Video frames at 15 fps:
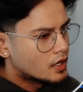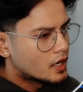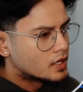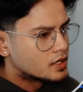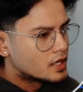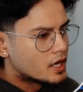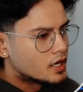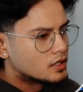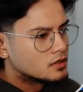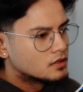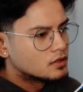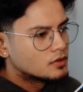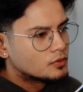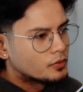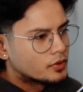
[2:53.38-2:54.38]
And
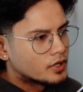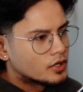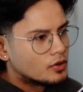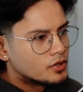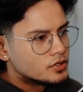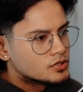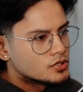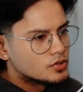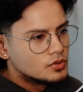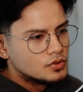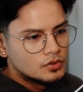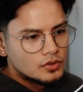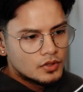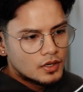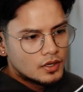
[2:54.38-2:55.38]
then we're going
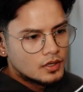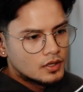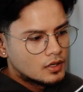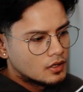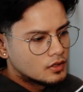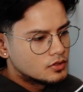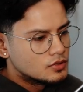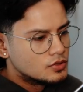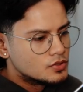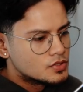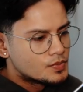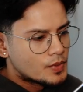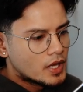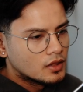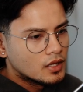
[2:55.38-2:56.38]
to
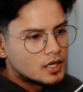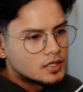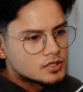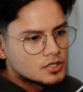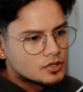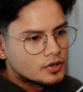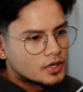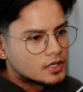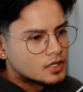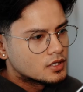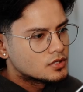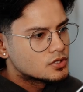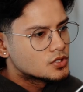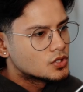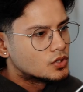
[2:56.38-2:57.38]
use my LUT to grade
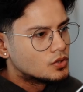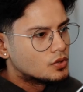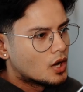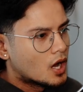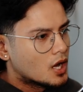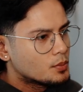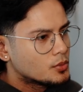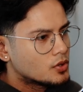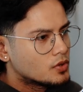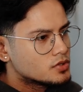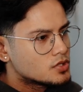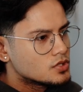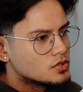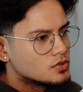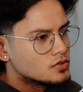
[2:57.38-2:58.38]
it. So I'm going
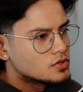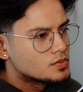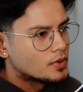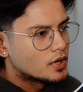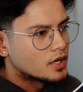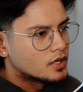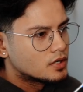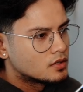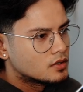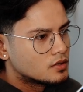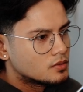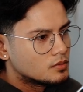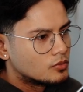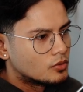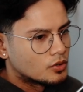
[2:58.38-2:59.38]
to use my
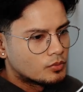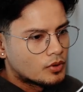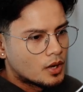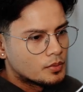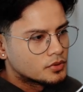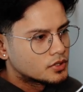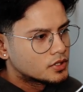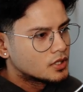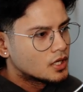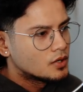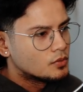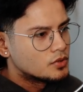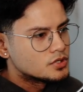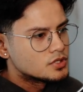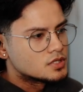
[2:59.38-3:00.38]
more popular
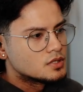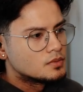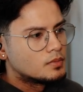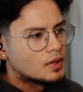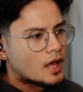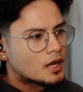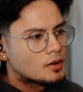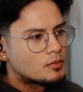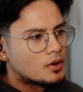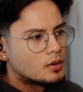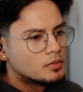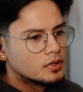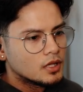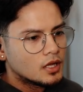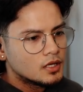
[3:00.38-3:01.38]
LUT, which is the Black
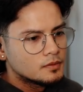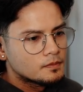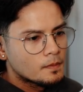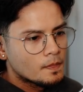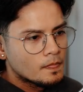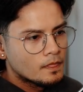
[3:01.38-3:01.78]
Mamba LUT.